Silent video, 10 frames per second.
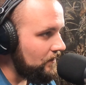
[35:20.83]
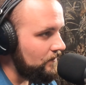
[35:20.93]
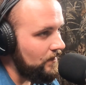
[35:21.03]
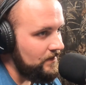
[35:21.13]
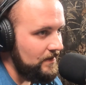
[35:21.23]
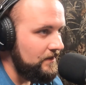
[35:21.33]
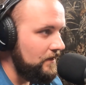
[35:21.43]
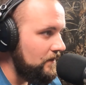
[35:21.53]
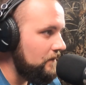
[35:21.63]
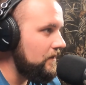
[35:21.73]
I want to go to South
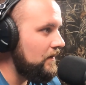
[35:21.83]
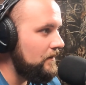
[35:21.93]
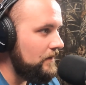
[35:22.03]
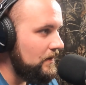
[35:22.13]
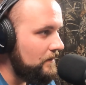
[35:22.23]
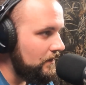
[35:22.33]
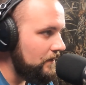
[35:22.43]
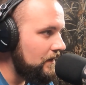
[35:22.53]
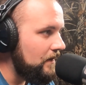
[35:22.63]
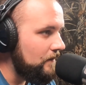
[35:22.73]
Dakota. I want to go here. I want to go
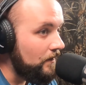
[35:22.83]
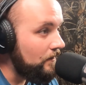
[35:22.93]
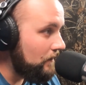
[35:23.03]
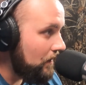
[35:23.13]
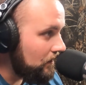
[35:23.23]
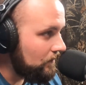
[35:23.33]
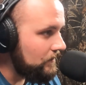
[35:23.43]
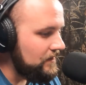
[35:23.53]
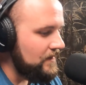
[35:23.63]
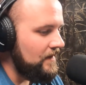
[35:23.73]
there. I want to go to
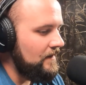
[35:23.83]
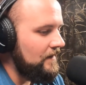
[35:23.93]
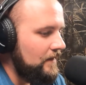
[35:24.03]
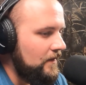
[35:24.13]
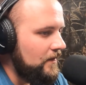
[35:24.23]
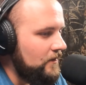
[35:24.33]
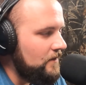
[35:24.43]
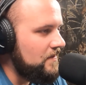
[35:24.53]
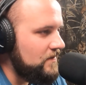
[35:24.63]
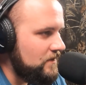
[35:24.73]
Harlequins. You know, it'd
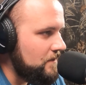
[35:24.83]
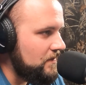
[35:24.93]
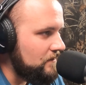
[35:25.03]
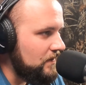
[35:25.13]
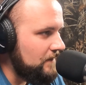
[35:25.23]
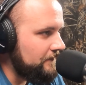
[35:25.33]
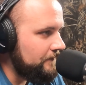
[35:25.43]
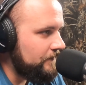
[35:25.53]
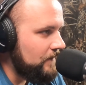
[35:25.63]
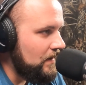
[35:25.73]
be super sweet.
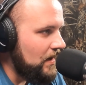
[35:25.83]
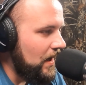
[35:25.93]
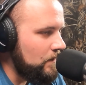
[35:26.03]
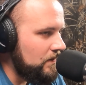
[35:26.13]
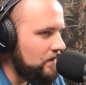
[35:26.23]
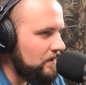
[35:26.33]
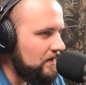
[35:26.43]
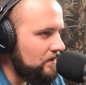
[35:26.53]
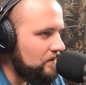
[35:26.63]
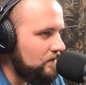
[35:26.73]
I want to go
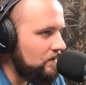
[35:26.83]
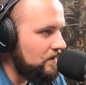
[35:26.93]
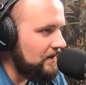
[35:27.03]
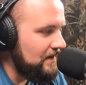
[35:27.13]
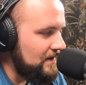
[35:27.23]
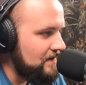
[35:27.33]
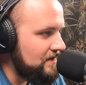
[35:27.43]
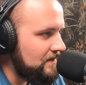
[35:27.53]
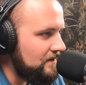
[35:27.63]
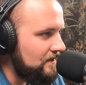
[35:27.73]
kill
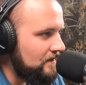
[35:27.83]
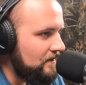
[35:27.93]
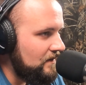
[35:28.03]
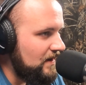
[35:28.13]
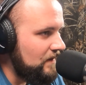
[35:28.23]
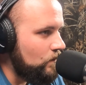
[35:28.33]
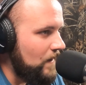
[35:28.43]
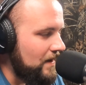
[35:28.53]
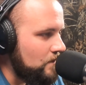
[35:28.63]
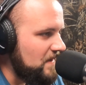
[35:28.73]
geese in
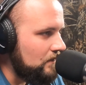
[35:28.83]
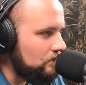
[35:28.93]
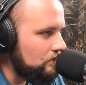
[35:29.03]
Wyoming.